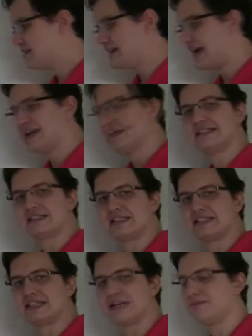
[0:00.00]
Ted is
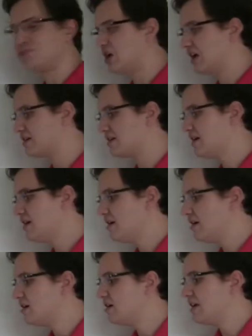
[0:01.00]
the subject.
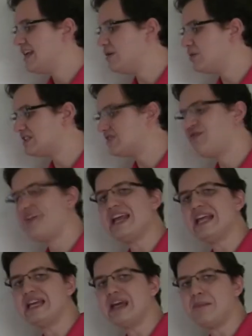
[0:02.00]
He was
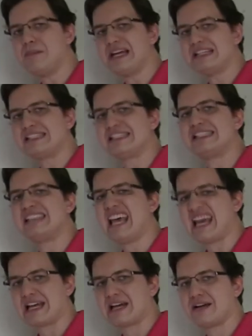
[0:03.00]
feeling a bit
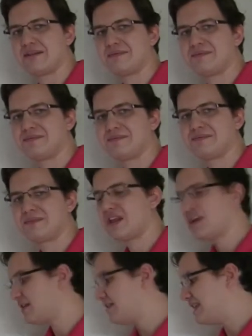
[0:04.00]
sick.
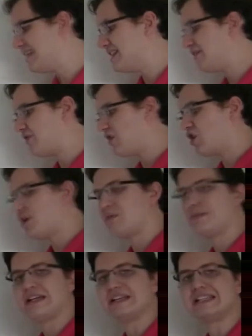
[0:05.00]
Then the
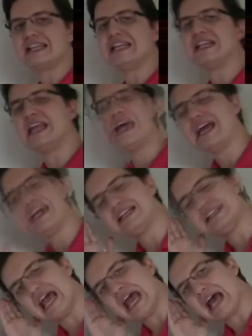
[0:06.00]
verb is he
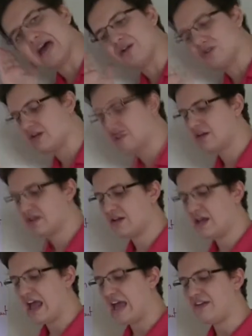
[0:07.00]
laid down
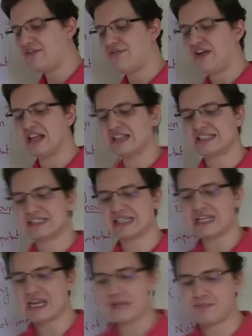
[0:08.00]
and fell
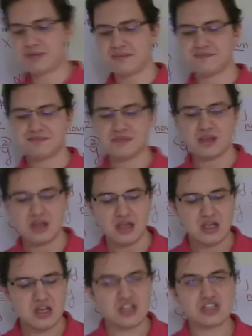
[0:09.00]
asleep.
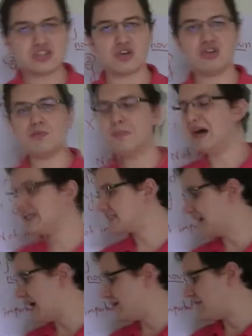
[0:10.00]
So you
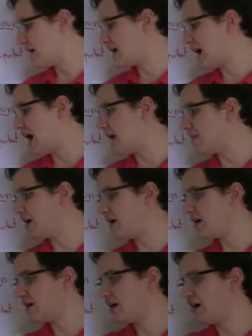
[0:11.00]
must have a
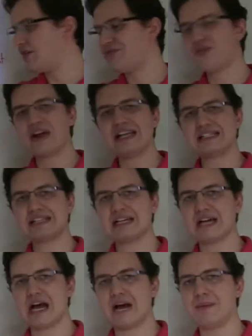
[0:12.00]
comma, a
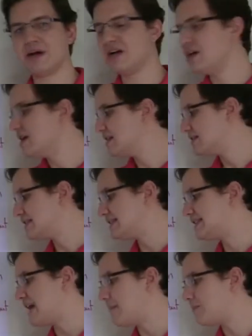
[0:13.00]
phrasing comma, to
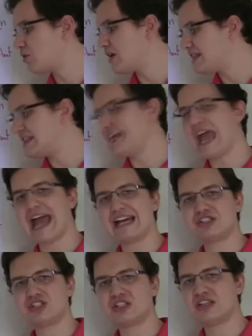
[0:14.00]
separate the
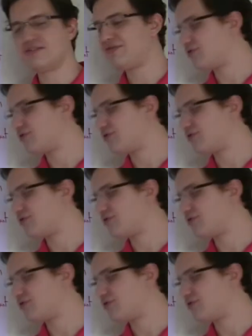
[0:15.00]
adjective